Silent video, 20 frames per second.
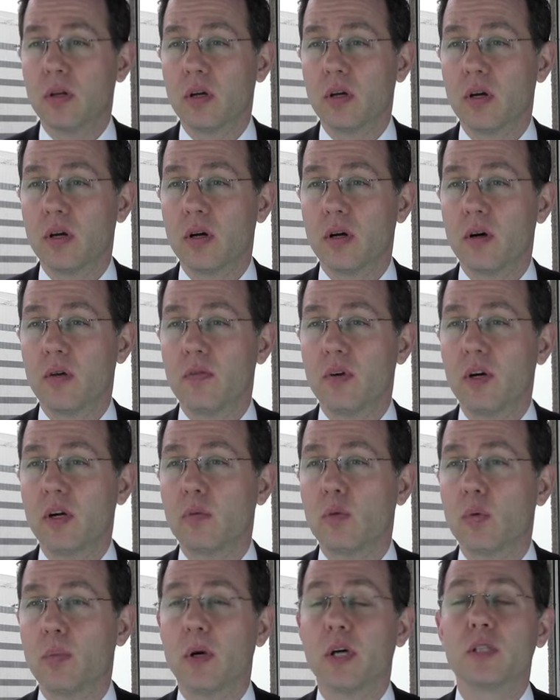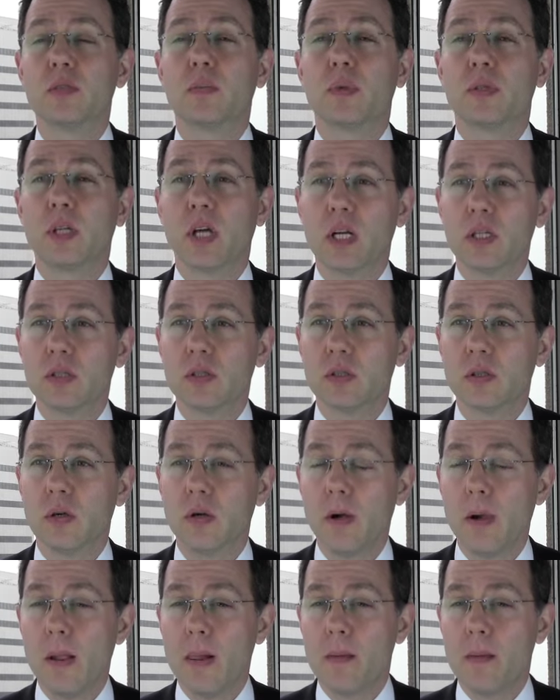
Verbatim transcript: a very robust potential.